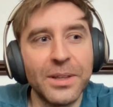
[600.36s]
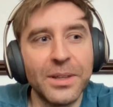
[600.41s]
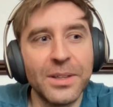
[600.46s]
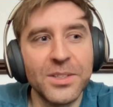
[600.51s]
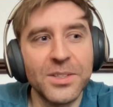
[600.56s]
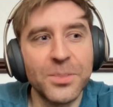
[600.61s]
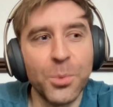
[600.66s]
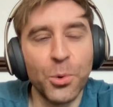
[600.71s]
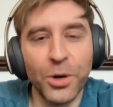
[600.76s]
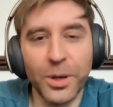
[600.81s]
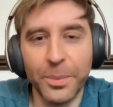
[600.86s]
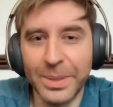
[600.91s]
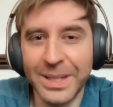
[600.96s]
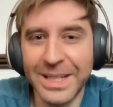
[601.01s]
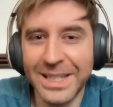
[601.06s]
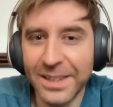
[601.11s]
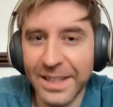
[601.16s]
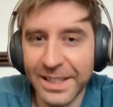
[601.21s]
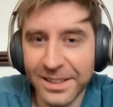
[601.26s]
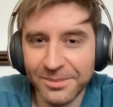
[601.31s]
that's more
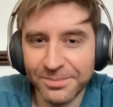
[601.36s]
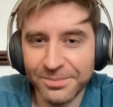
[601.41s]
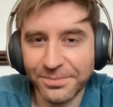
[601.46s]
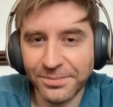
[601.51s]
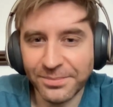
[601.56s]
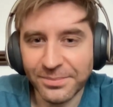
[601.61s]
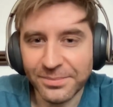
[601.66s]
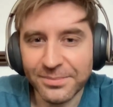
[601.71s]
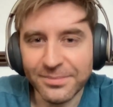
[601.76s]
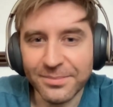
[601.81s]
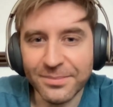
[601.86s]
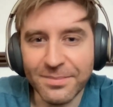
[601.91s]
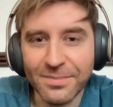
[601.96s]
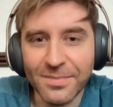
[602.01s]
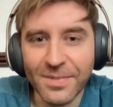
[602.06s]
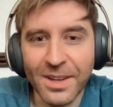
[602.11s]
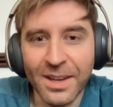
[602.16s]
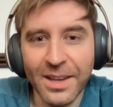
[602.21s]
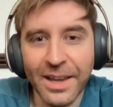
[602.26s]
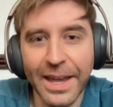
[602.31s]
appealing.
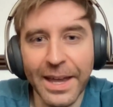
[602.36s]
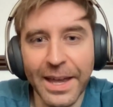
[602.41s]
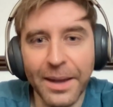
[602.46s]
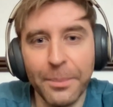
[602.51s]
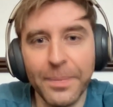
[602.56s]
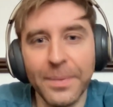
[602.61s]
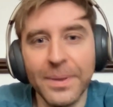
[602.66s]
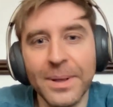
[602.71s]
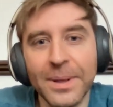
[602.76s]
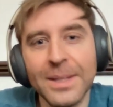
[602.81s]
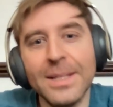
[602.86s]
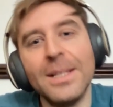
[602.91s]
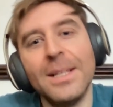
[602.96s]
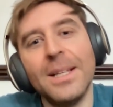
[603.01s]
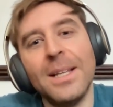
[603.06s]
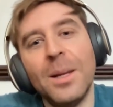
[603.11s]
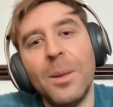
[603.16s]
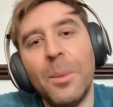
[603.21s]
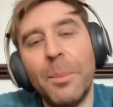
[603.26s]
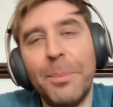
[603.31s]

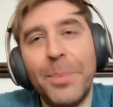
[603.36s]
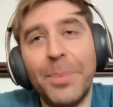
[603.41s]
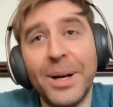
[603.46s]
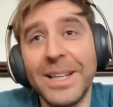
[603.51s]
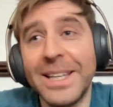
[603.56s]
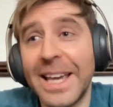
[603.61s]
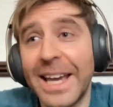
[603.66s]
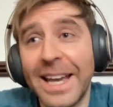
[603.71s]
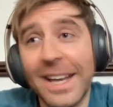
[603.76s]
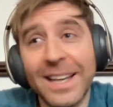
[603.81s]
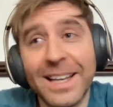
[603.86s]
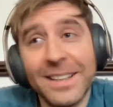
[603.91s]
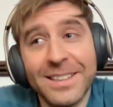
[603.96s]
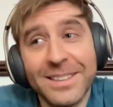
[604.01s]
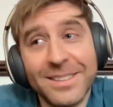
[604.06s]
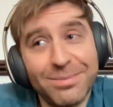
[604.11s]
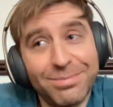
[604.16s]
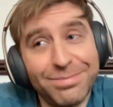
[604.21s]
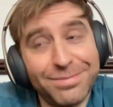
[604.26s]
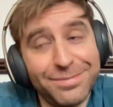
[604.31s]
But
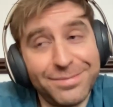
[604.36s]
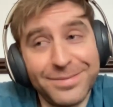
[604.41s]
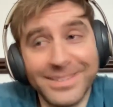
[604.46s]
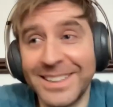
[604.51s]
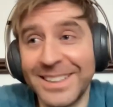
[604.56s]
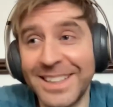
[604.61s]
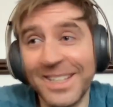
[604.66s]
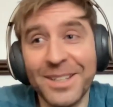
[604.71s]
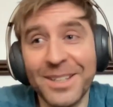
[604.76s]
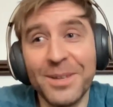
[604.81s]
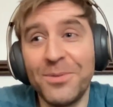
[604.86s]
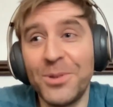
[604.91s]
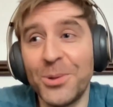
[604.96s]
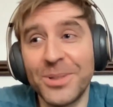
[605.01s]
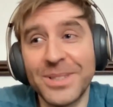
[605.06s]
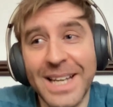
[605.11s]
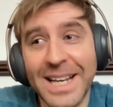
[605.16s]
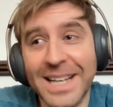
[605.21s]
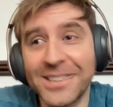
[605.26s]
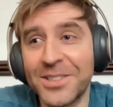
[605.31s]
yeah,
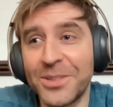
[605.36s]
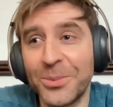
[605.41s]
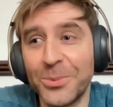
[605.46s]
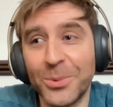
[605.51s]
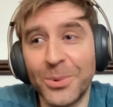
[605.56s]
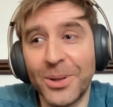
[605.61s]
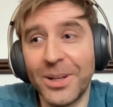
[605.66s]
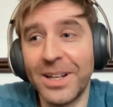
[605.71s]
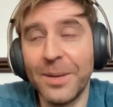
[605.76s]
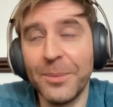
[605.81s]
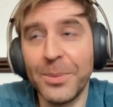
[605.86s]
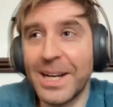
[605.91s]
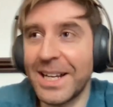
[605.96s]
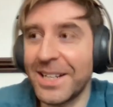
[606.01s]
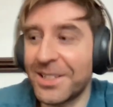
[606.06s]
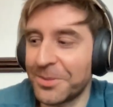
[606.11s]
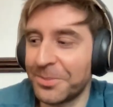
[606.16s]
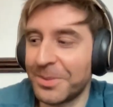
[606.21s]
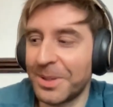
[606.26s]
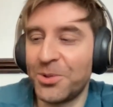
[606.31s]
if you were to ask them what,
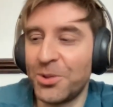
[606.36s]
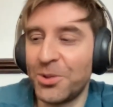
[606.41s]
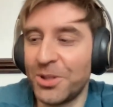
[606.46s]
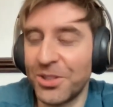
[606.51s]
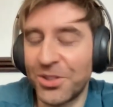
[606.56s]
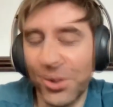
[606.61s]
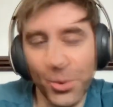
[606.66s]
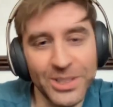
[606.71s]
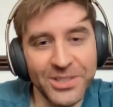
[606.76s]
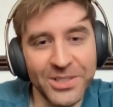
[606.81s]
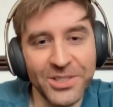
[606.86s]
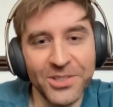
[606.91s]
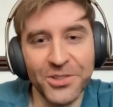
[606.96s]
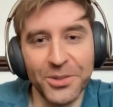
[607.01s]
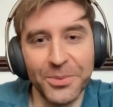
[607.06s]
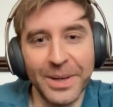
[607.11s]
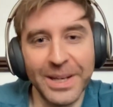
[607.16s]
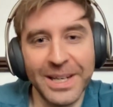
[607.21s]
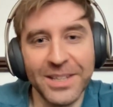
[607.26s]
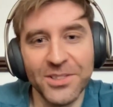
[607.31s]
I mean, I sometimes do these
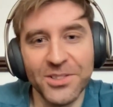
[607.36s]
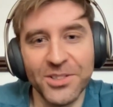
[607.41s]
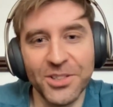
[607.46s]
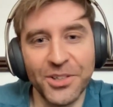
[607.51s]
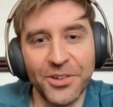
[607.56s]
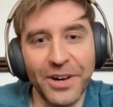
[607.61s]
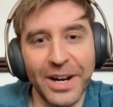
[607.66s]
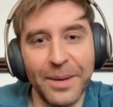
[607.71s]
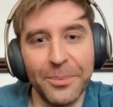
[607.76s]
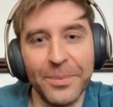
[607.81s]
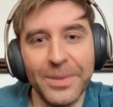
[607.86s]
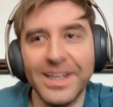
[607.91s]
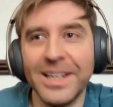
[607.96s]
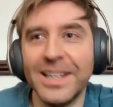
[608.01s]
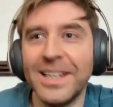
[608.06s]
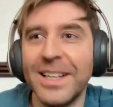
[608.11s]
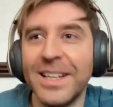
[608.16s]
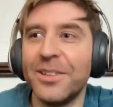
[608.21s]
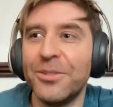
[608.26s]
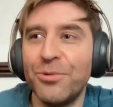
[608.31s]
quizzes on my Instagram,
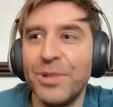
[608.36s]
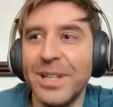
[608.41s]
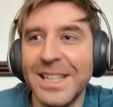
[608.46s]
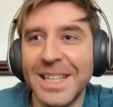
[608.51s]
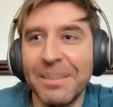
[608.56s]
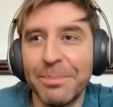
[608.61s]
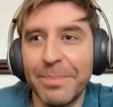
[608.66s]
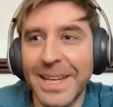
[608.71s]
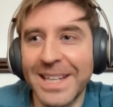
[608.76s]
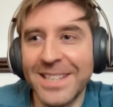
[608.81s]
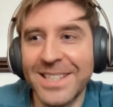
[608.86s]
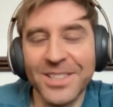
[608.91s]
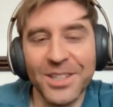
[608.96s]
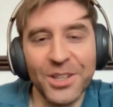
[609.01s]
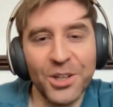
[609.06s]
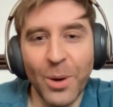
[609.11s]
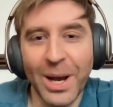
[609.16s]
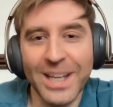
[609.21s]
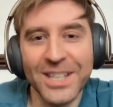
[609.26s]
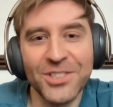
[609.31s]
really
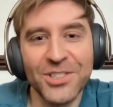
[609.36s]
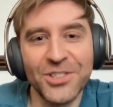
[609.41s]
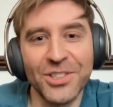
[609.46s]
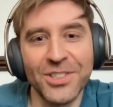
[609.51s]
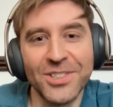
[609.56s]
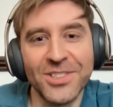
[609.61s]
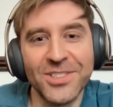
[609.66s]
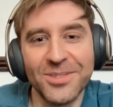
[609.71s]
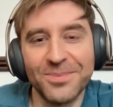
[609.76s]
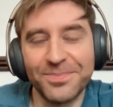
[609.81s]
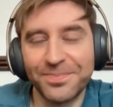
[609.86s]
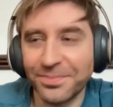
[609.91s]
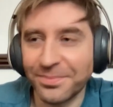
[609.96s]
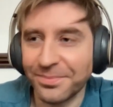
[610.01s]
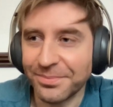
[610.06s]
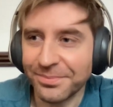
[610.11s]
basic questions,